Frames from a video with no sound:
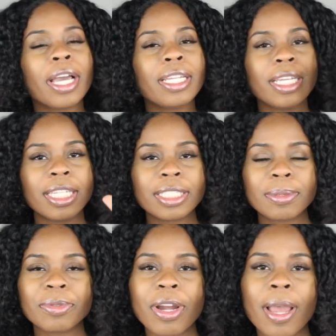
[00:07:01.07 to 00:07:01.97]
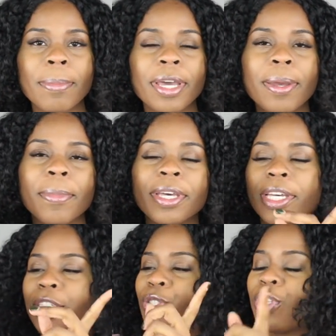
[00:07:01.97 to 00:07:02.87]
Click the subscribe button
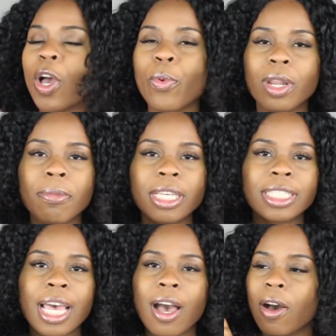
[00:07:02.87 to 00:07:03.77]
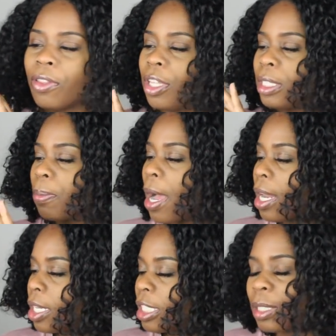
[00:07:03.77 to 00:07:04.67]
because you don't want to miss out on these
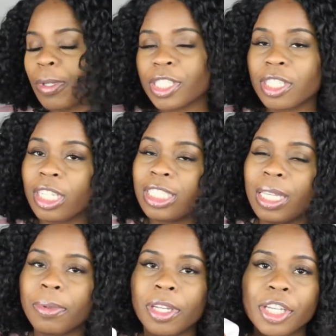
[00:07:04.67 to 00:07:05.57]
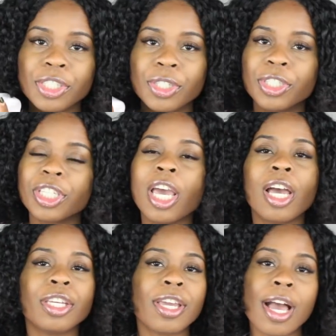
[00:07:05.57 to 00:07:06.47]
products, especially these deep conditioners.
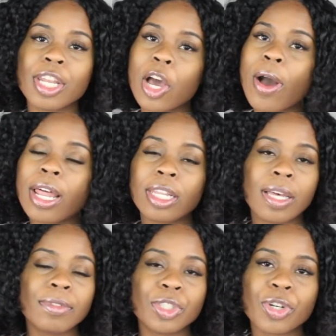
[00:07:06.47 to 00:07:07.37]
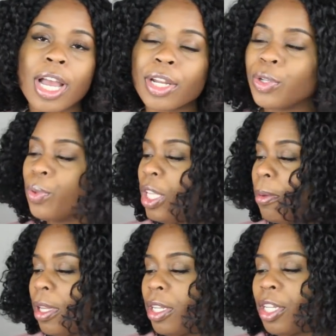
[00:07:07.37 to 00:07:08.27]
Y'all know I love to try new
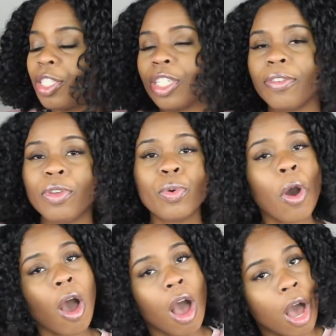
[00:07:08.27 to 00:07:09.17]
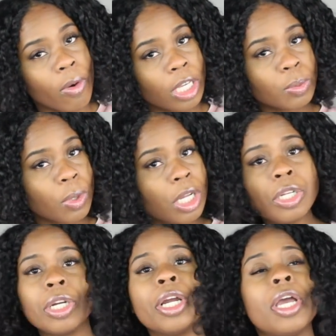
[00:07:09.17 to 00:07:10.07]
deep conditioner. You always
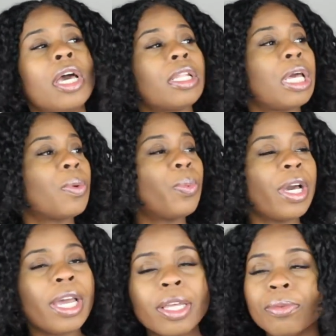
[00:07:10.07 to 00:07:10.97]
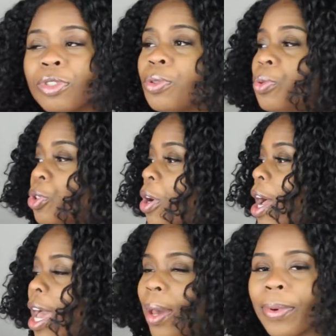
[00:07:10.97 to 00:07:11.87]
wonder like what to
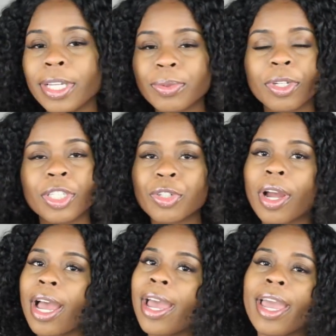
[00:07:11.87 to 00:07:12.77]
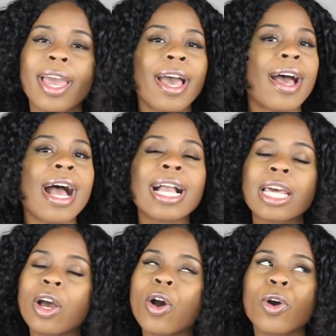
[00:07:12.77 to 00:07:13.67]
try, which one to try. I
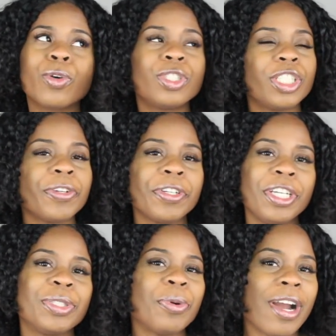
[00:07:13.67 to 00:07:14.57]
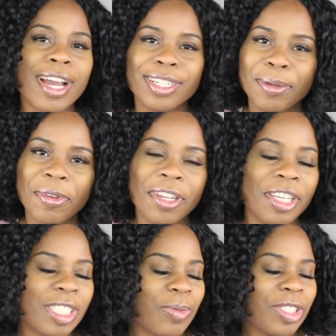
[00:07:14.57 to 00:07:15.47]
got a whole series where I deep
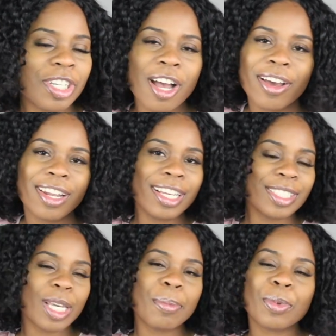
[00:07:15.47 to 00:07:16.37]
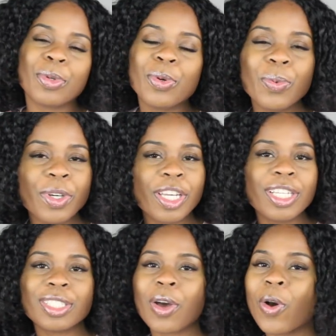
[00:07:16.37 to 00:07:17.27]
condition with y'all and like sample new
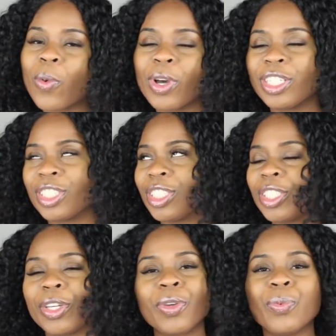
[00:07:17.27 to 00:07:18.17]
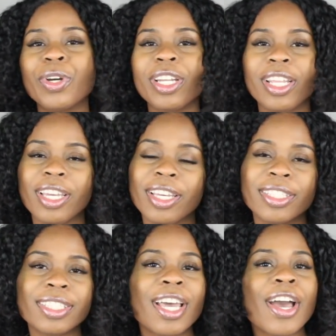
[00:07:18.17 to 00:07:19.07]
ones, old ones, just tell you what it
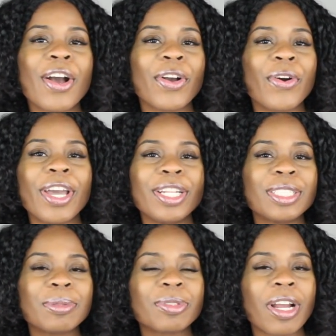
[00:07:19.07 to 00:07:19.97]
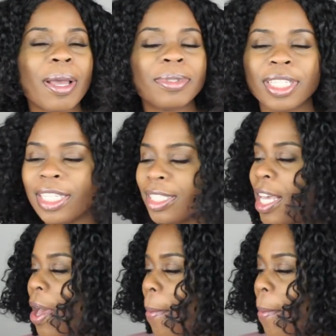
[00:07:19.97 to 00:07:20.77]
is. Go ahead and subscribe, sis.